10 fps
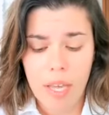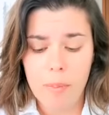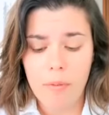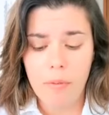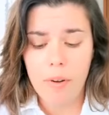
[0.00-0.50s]

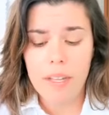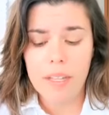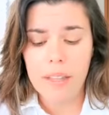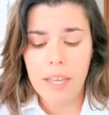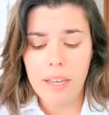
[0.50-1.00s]
And before
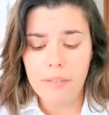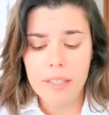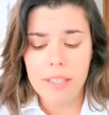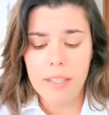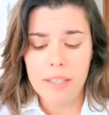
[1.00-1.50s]
he
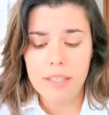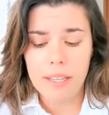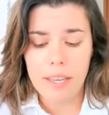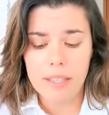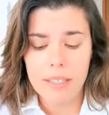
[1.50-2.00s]
left the
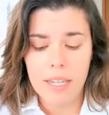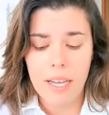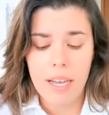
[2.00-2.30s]
tent